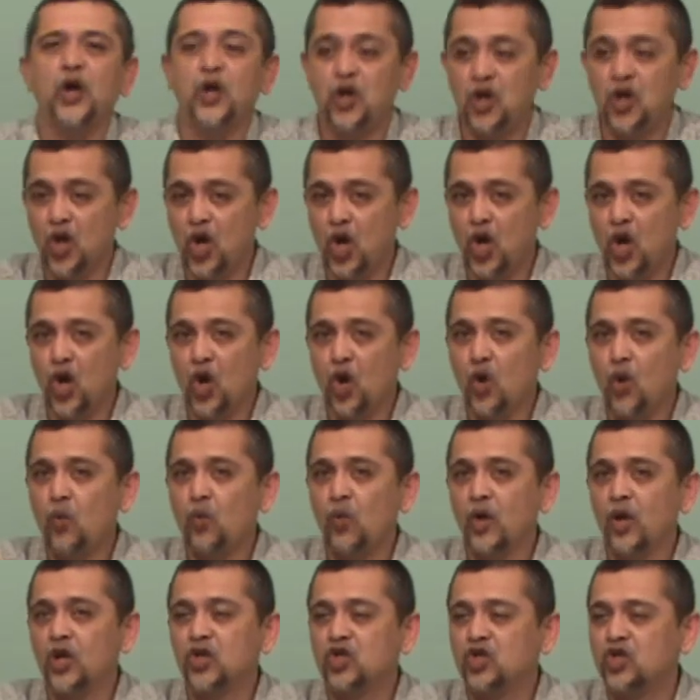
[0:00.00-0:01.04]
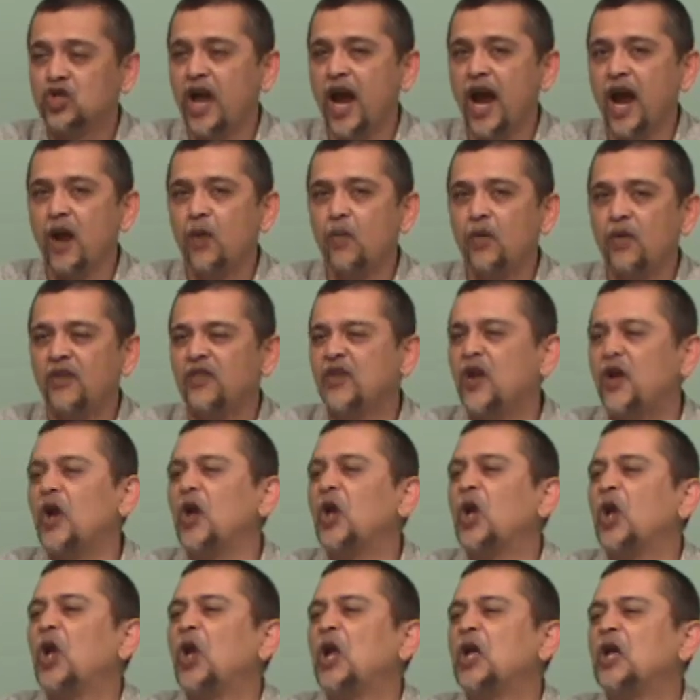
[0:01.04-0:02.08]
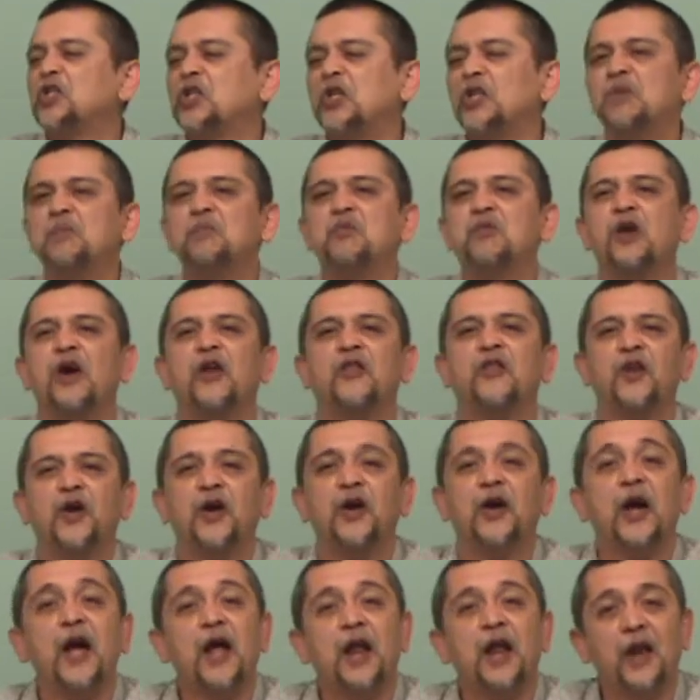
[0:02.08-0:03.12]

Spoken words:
you will stay with your little brother